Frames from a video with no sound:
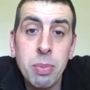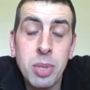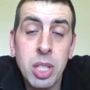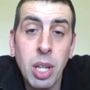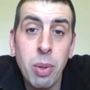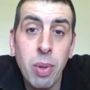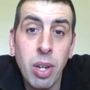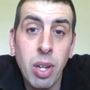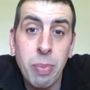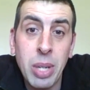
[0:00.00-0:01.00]
So
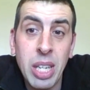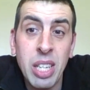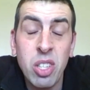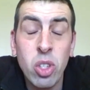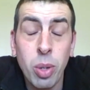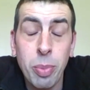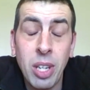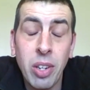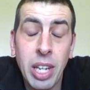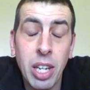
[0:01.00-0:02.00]
I'll be normally
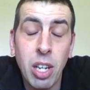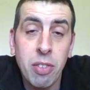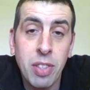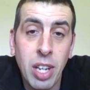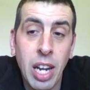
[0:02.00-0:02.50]
looking after